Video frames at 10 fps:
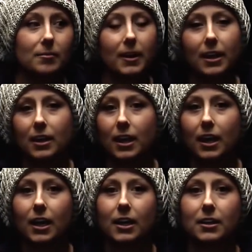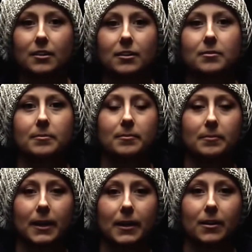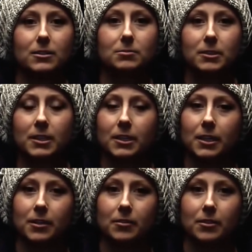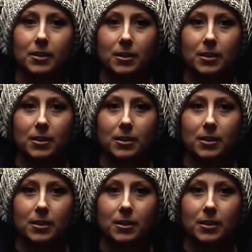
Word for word: My dad and my husband and